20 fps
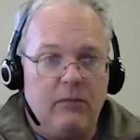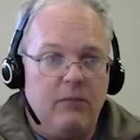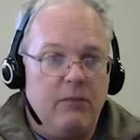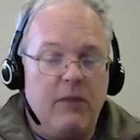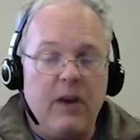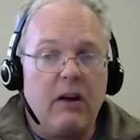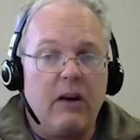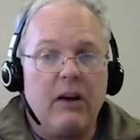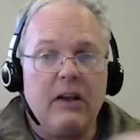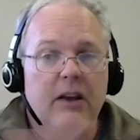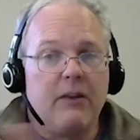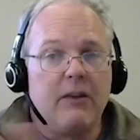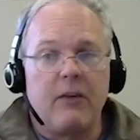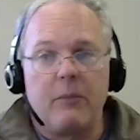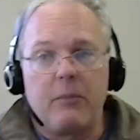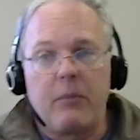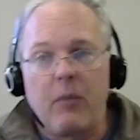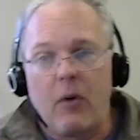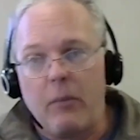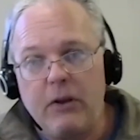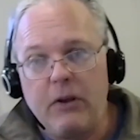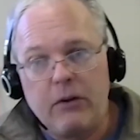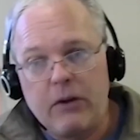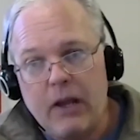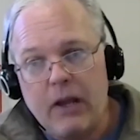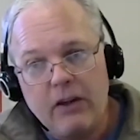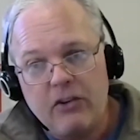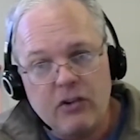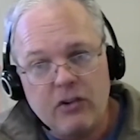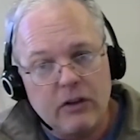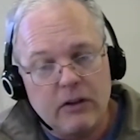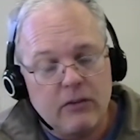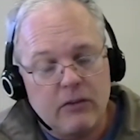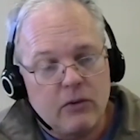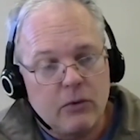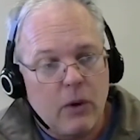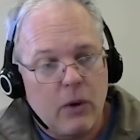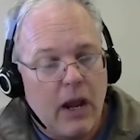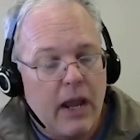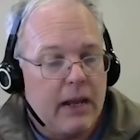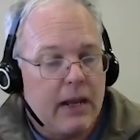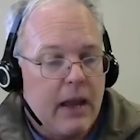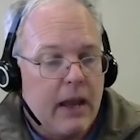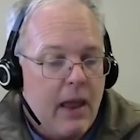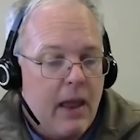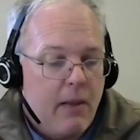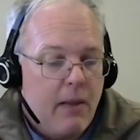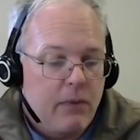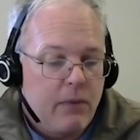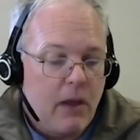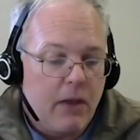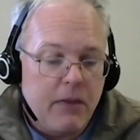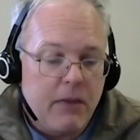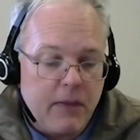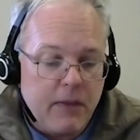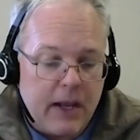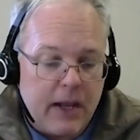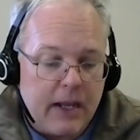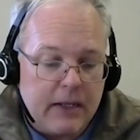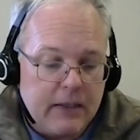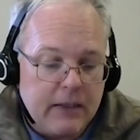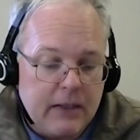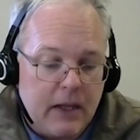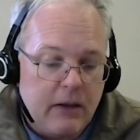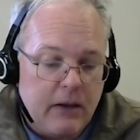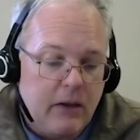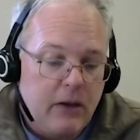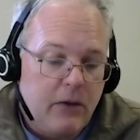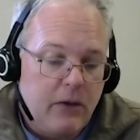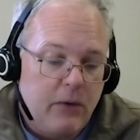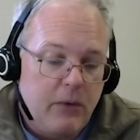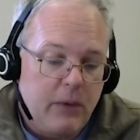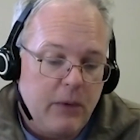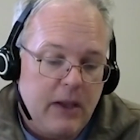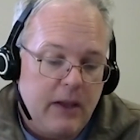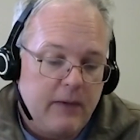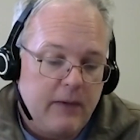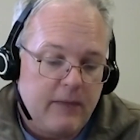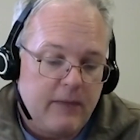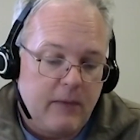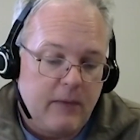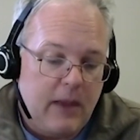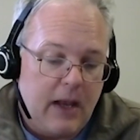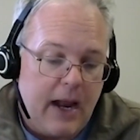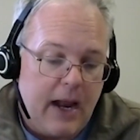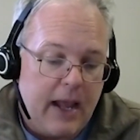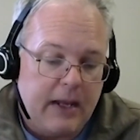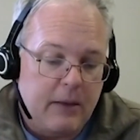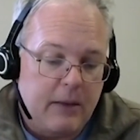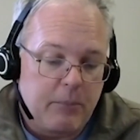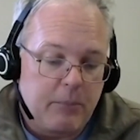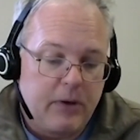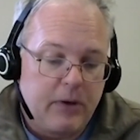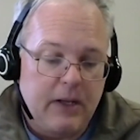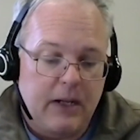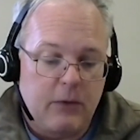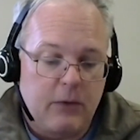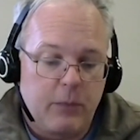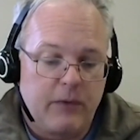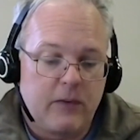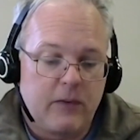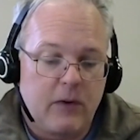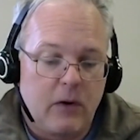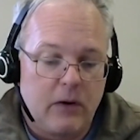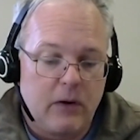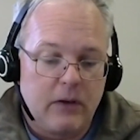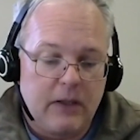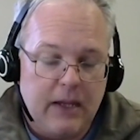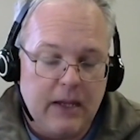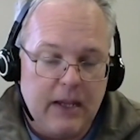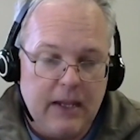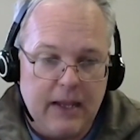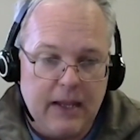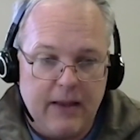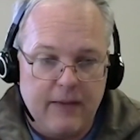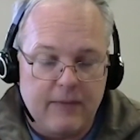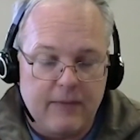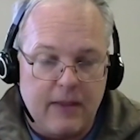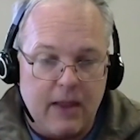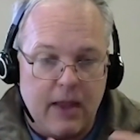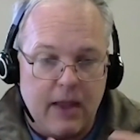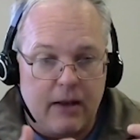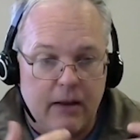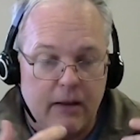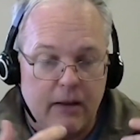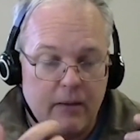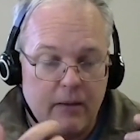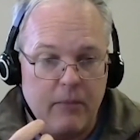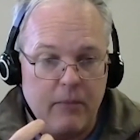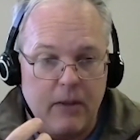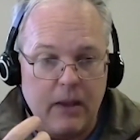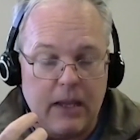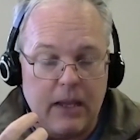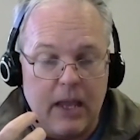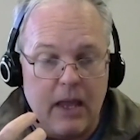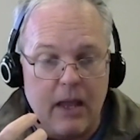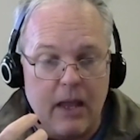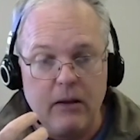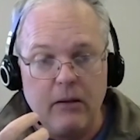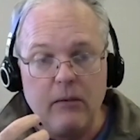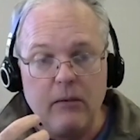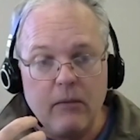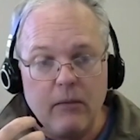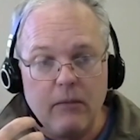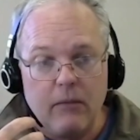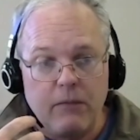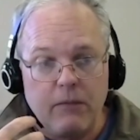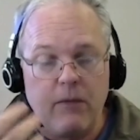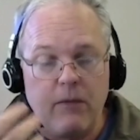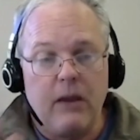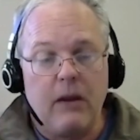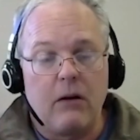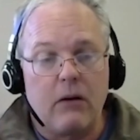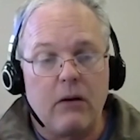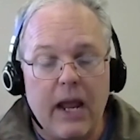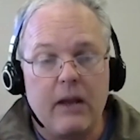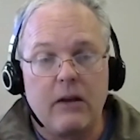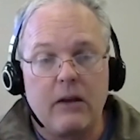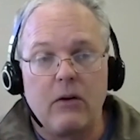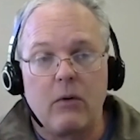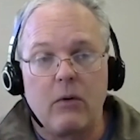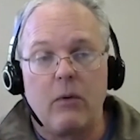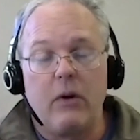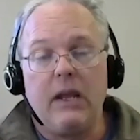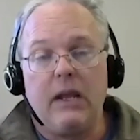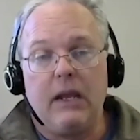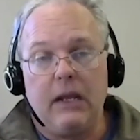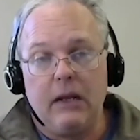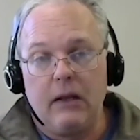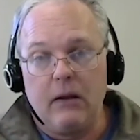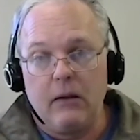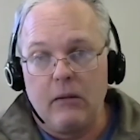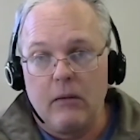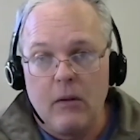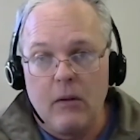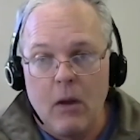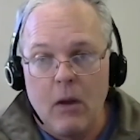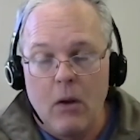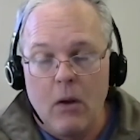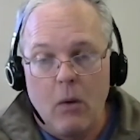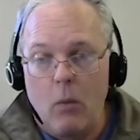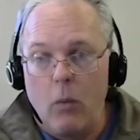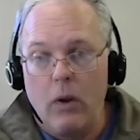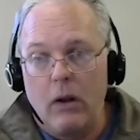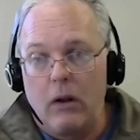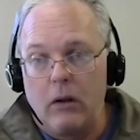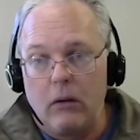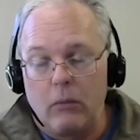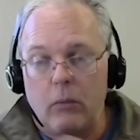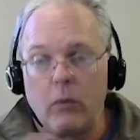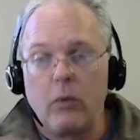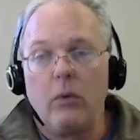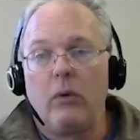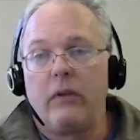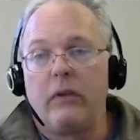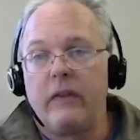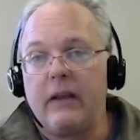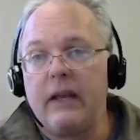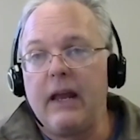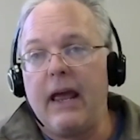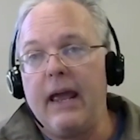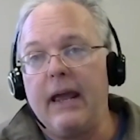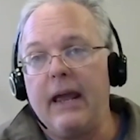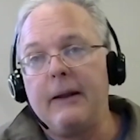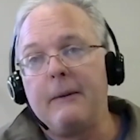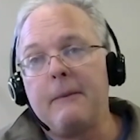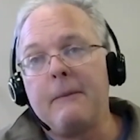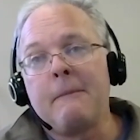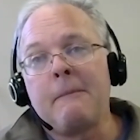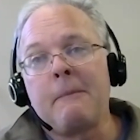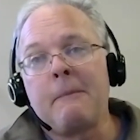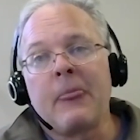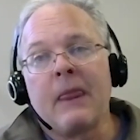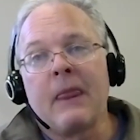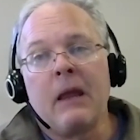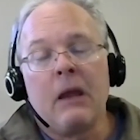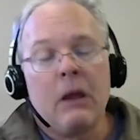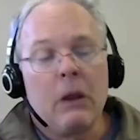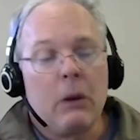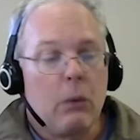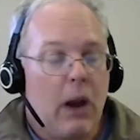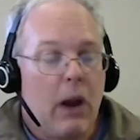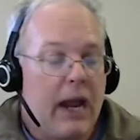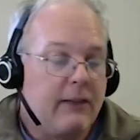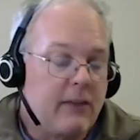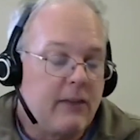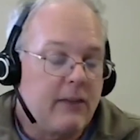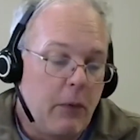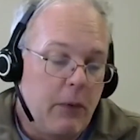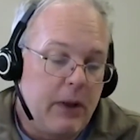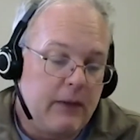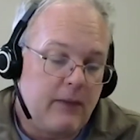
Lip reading: very different permutations, right? The other thing I can tell you is that I can predict with certainty is that, again, fear and greed will rule the day, right? So